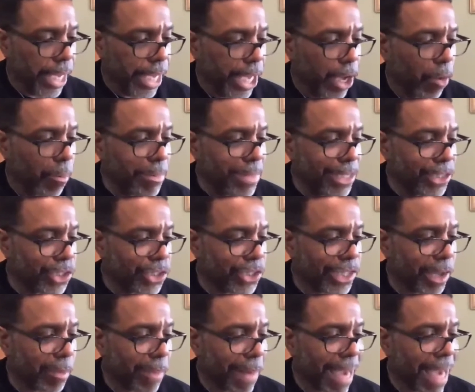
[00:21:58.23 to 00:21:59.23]
Help me
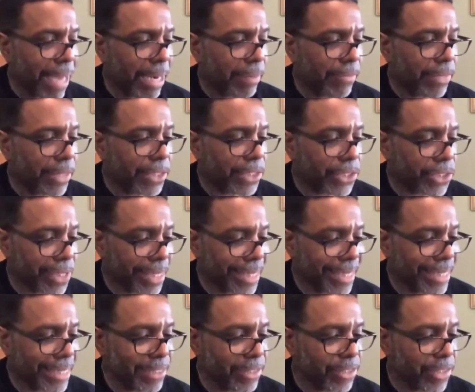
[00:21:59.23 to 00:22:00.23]
step out of the
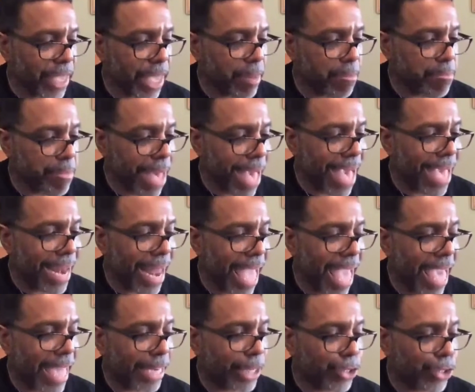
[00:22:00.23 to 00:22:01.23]
sins and
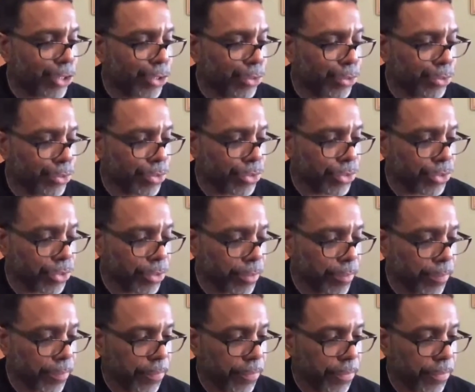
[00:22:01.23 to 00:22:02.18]
bad attitudes